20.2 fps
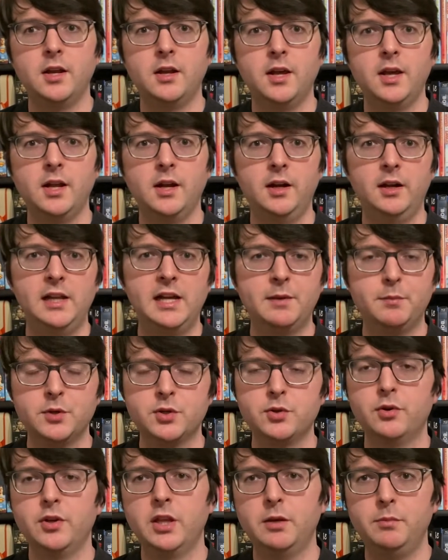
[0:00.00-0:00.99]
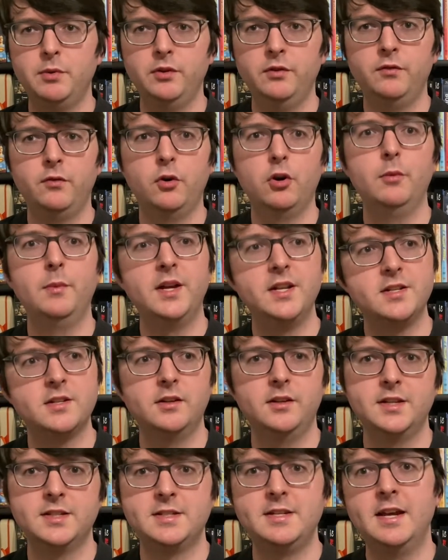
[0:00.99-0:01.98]
in a laboratory they build for him until
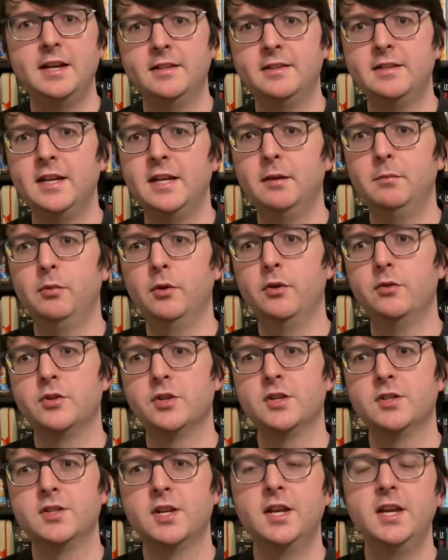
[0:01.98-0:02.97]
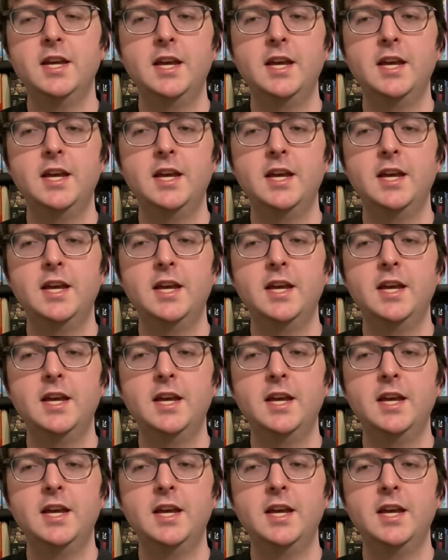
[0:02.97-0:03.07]
his death date approaches.